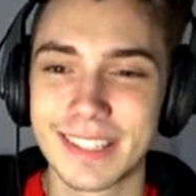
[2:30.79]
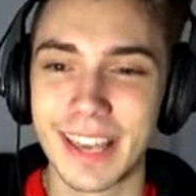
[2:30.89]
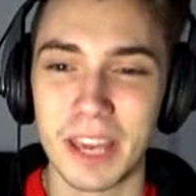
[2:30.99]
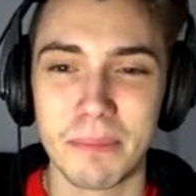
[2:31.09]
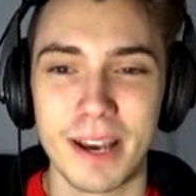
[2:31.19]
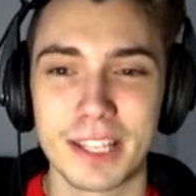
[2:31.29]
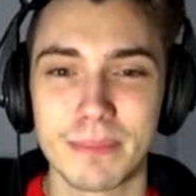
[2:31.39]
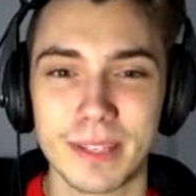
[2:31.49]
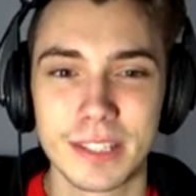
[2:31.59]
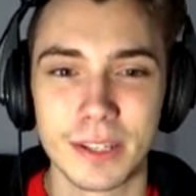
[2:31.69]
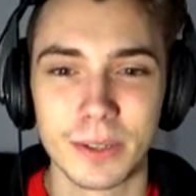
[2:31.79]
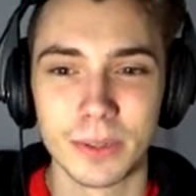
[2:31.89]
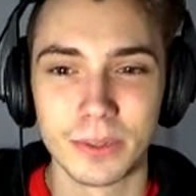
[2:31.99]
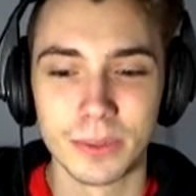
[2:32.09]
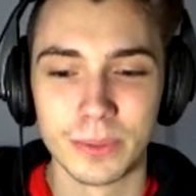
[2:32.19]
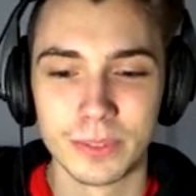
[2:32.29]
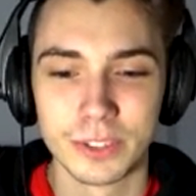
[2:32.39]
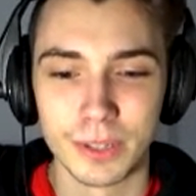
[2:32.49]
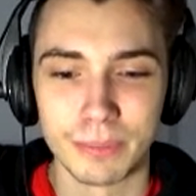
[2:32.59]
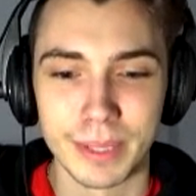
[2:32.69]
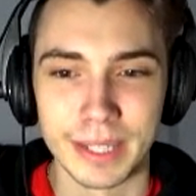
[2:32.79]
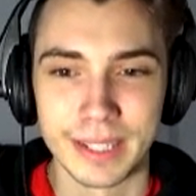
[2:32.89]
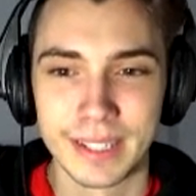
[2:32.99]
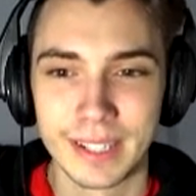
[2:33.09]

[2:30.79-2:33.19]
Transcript: game has me so jumpy.